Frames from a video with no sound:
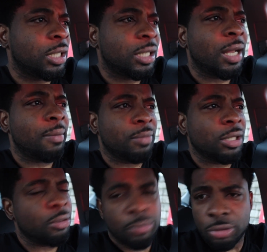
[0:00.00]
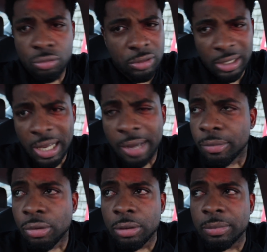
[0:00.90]
And I'm gonna lose a lot
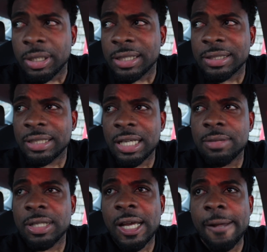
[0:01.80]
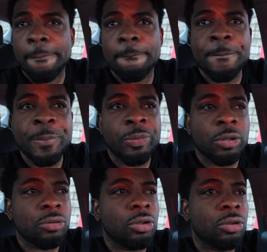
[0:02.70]
more. But at the same time,
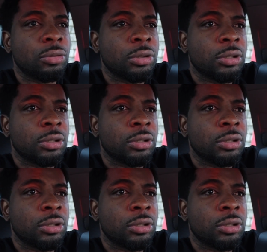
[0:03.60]
you know,